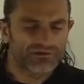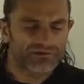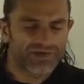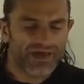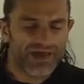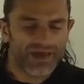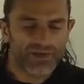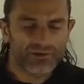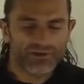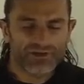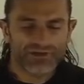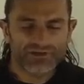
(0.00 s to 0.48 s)

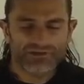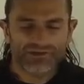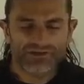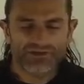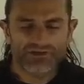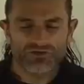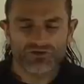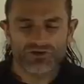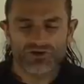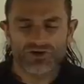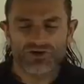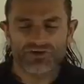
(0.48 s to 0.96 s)
down into
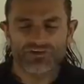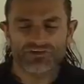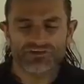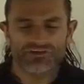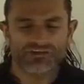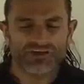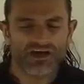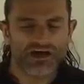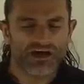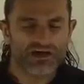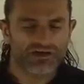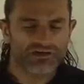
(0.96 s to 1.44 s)
your earth
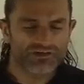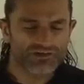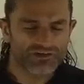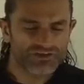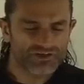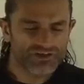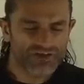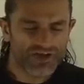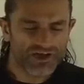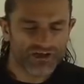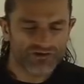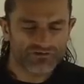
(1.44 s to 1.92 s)
star
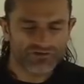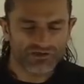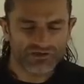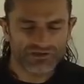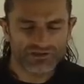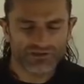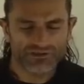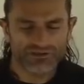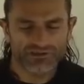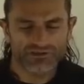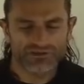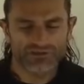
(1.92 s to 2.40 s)
chakra.
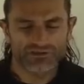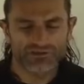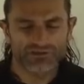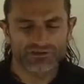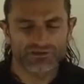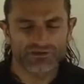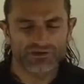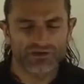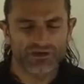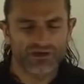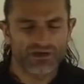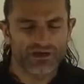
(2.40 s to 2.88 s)

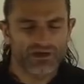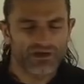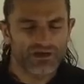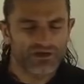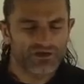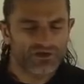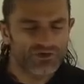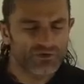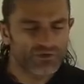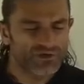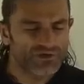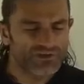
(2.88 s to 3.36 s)

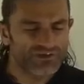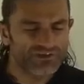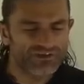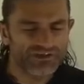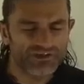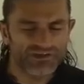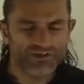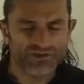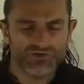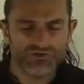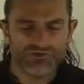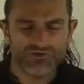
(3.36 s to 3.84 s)
You
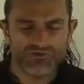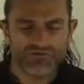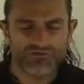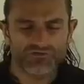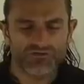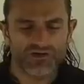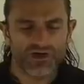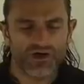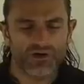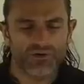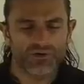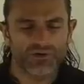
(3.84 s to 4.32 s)
continue to
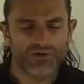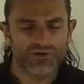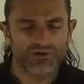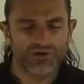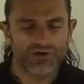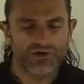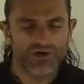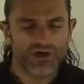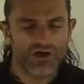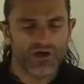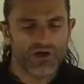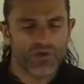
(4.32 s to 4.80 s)
flow
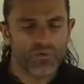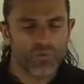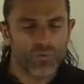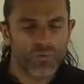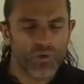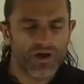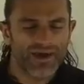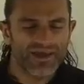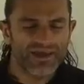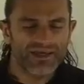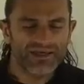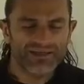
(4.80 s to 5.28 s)

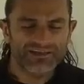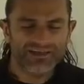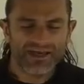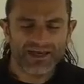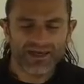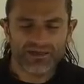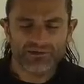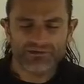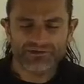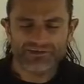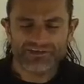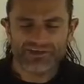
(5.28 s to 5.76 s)
way
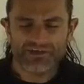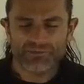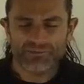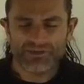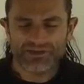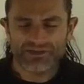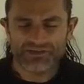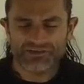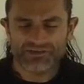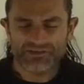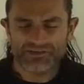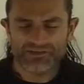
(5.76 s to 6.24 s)
down deep
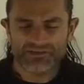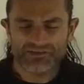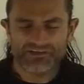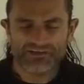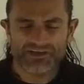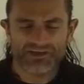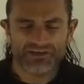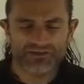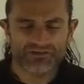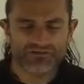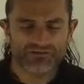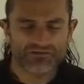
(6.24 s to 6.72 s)
into the
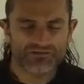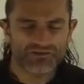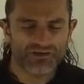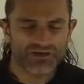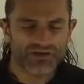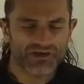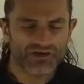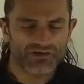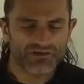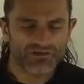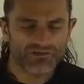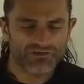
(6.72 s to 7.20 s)
center of
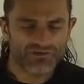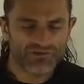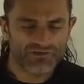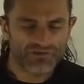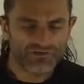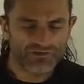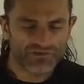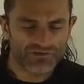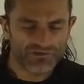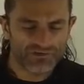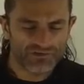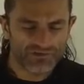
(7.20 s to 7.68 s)
the
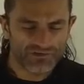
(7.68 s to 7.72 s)
earth.